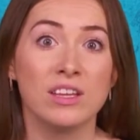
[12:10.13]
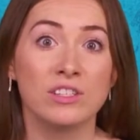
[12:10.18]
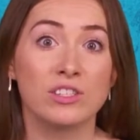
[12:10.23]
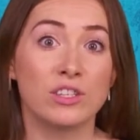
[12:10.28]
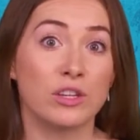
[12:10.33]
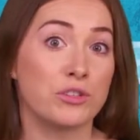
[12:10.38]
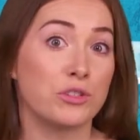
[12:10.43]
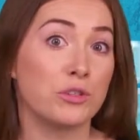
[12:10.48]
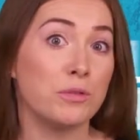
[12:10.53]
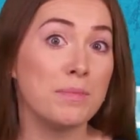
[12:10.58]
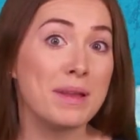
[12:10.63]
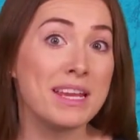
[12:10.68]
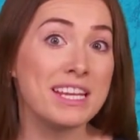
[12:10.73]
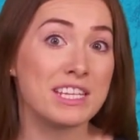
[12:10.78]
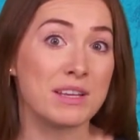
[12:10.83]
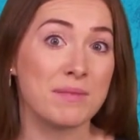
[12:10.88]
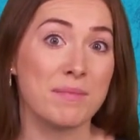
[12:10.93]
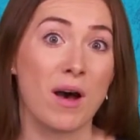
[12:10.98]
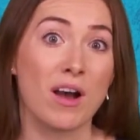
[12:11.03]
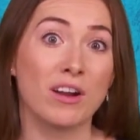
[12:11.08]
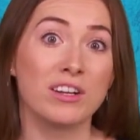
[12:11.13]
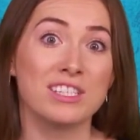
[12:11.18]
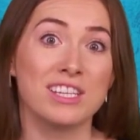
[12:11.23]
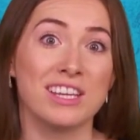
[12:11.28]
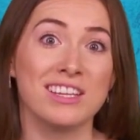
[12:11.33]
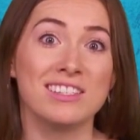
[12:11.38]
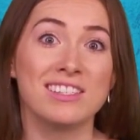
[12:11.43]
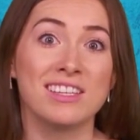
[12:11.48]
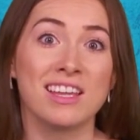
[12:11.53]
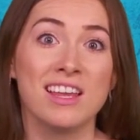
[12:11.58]
social media
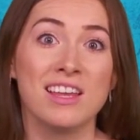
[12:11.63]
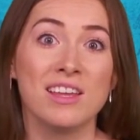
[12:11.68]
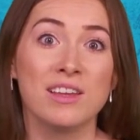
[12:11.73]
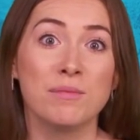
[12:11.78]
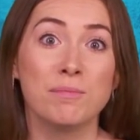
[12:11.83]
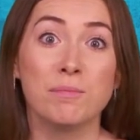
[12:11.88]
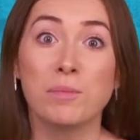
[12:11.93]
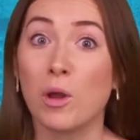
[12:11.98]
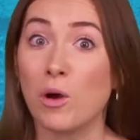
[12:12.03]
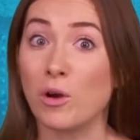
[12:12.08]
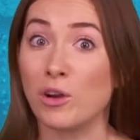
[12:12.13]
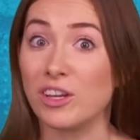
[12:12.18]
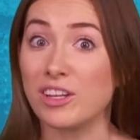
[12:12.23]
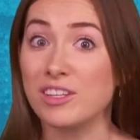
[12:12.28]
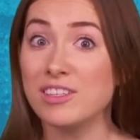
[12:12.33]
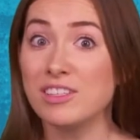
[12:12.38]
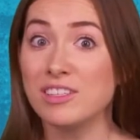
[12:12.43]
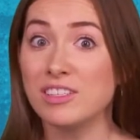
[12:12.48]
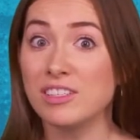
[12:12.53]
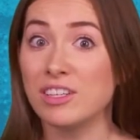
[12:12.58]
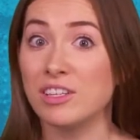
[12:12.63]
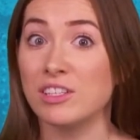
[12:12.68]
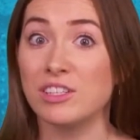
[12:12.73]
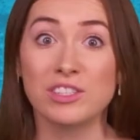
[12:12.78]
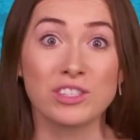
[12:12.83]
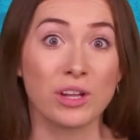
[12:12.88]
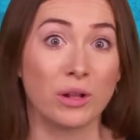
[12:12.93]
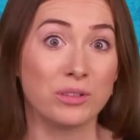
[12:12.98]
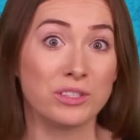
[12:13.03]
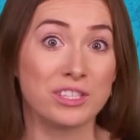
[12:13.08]
marketers, bloggers,
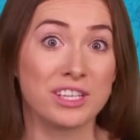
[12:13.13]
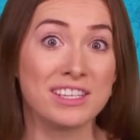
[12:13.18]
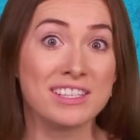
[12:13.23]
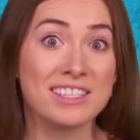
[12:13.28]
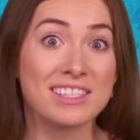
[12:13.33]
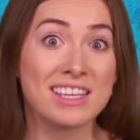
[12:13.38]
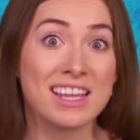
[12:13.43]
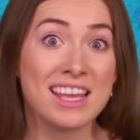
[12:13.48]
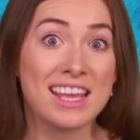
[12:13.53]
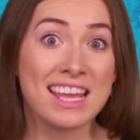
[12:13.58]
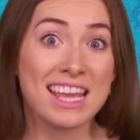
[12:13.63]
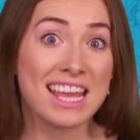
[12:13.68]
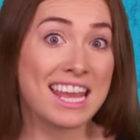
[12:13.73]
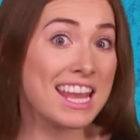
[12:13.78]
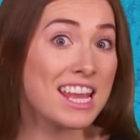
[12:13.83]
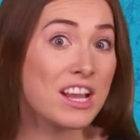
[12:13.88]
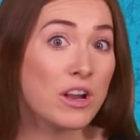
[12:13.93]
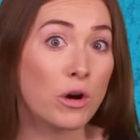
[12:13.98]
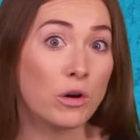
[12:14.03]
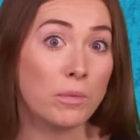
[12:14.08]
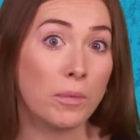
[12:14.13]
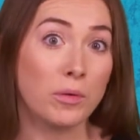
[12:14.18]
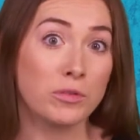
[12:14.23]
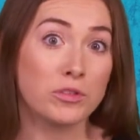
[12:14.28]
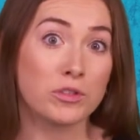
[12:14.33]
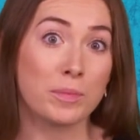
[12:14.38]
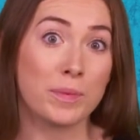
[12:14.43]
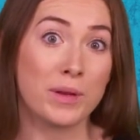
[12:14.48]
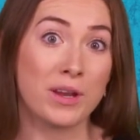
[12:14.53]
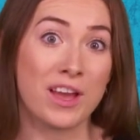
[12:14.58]
consultants, e-com
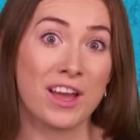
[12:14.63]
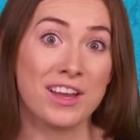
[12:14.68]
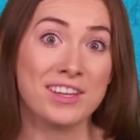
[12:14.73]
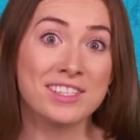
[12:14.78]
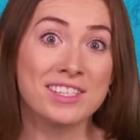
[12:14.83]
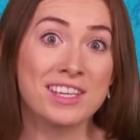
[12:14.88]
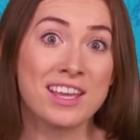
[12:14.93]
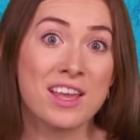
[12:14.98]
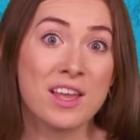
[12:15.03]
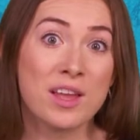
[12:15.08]
entrepreneurs,